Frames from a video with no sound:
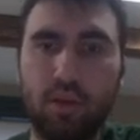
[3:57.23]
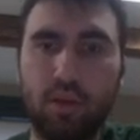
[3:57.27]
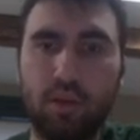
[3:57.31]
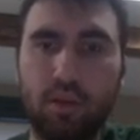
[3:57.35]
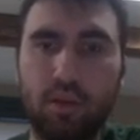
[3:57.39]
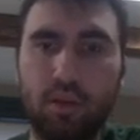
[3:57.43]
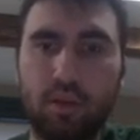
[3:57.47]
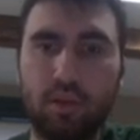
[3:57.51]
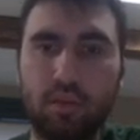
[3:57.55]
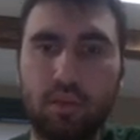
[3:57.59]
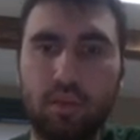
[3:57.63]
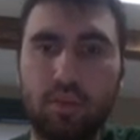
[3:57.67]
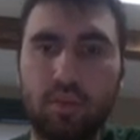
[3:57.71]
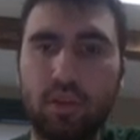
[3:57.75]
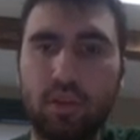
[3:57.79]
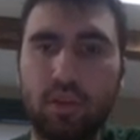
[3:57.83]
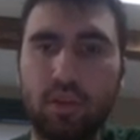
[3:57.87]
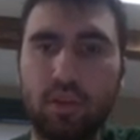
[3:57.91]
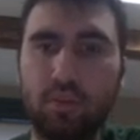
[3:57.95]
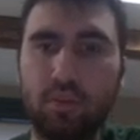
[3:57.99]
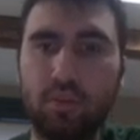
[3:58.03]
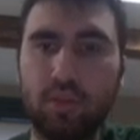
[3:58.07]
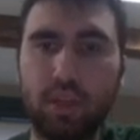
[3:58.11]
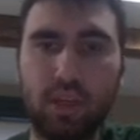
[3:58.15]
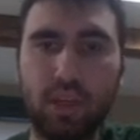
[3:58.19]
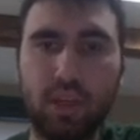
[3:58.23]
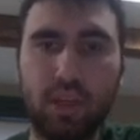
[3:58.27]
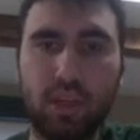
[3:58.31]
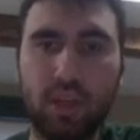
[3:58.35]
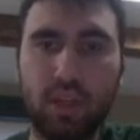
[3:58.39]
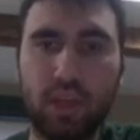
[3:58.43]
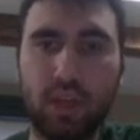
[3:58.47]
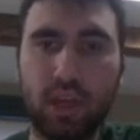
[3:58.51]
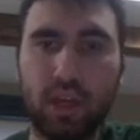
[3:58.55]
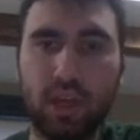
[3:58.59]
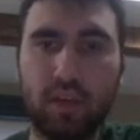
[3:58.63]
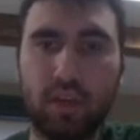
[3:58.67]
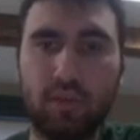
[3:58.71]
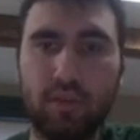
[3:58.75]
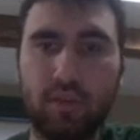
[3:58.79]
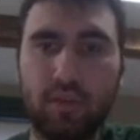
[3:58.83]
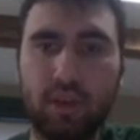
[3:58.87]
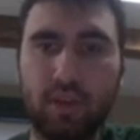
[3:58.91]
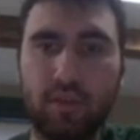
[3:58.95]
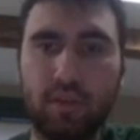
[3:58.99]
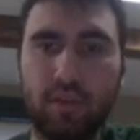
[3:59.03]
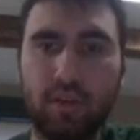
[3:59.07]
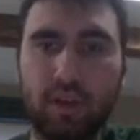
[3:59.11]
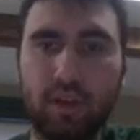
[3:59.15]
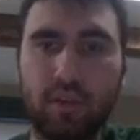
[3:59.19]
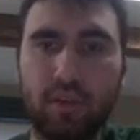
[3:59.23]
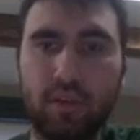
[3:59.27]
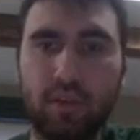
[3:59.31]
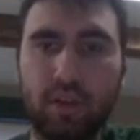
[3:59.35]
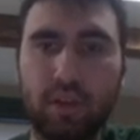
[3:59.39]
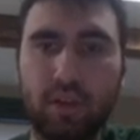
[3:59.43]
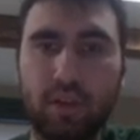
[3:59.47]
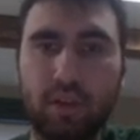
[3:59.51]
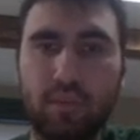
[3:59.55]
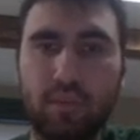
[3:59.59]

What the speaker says: So I'm going to immediately activate around it.